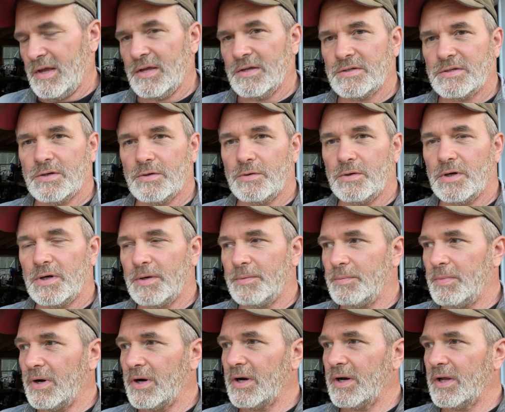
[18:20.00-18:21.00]
So
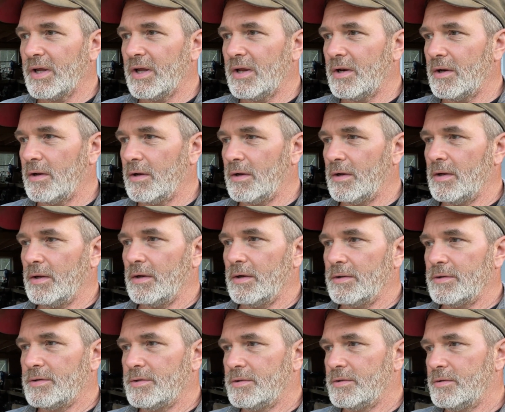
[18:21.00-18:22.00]
I'm gonna get
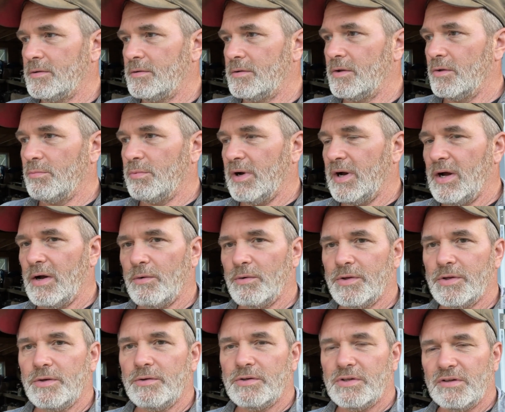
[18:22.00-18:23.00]
to the pile with
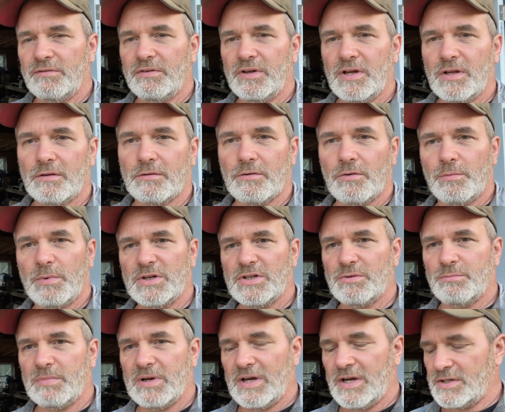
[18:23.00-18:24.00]
the UTV and throw a bunch
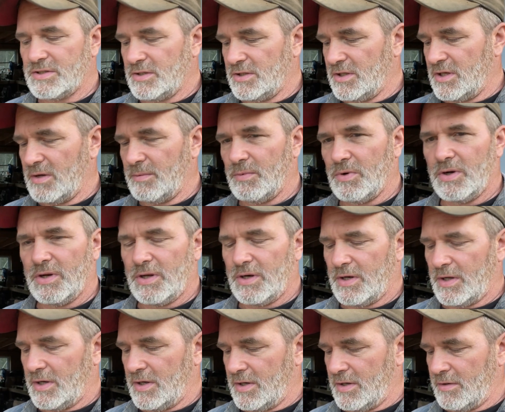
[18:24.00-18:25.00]
of bags of lime on it,
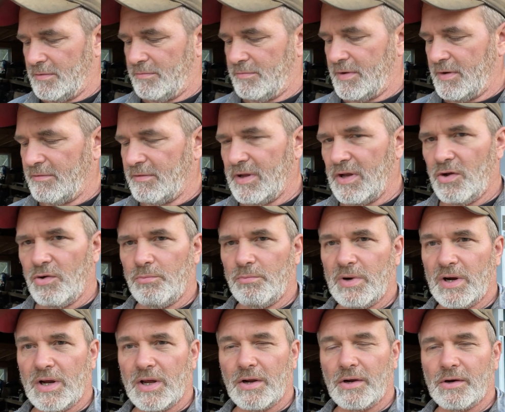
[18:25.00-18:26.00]
and I got a 5-gallon
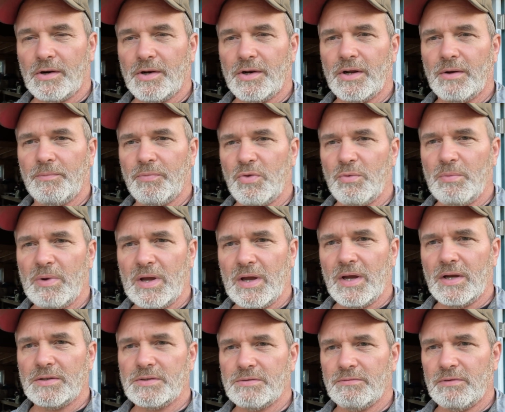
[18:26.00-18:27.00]
bucket. I'm gonna dump the
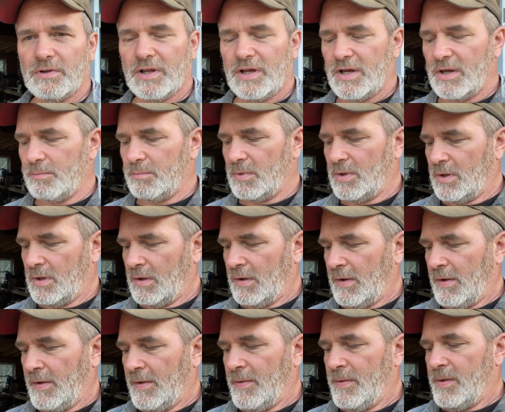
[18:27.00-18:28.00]
bags of lime
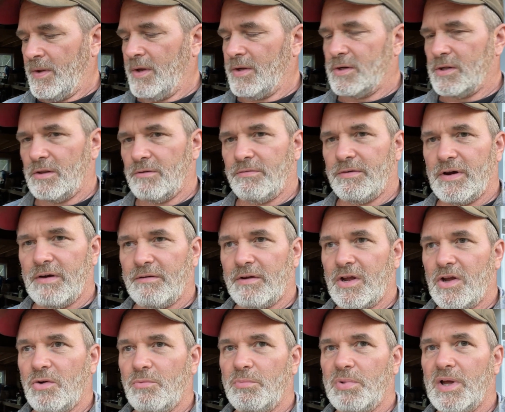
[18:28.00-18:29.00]
into the
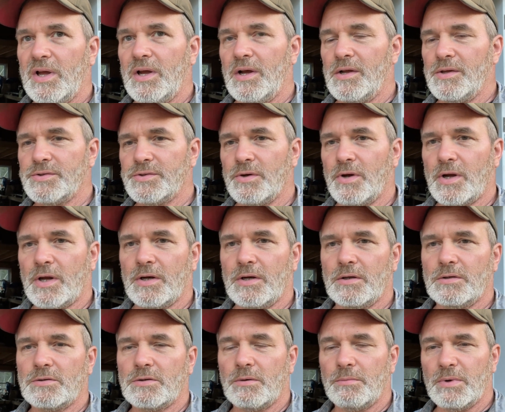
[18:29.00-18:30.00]
5-gallon pail so I can
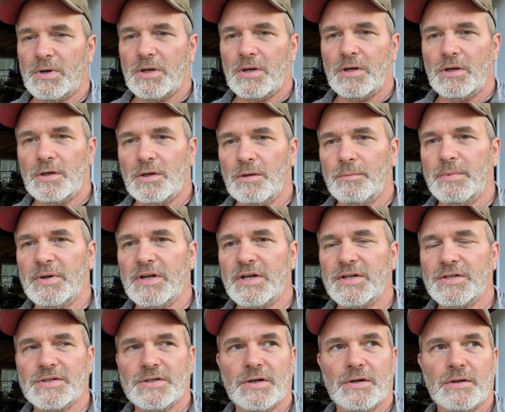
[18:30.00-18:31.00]
distribute it a little bit
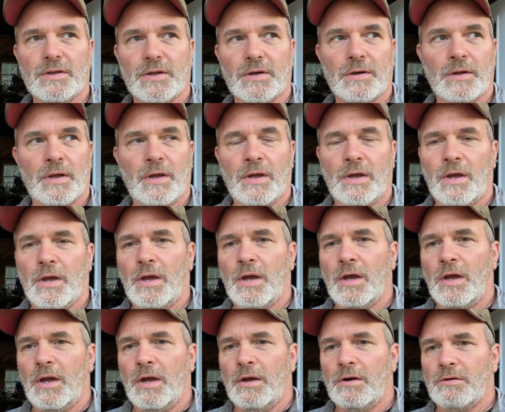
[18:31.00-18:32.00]
easier than
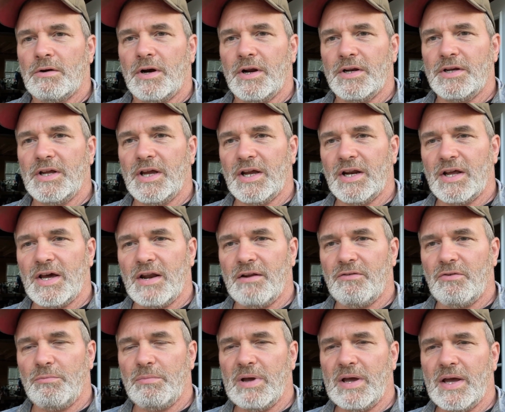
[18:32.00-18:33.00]
trying to take it out of
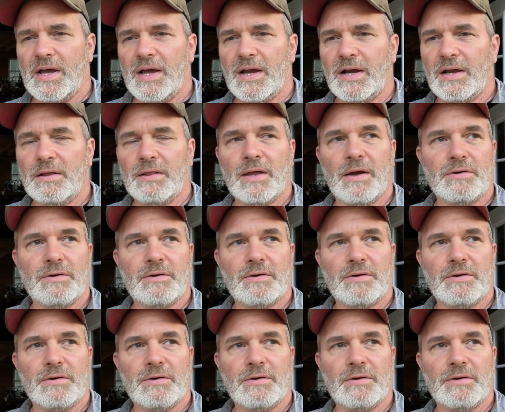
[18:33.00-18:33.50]
a bag.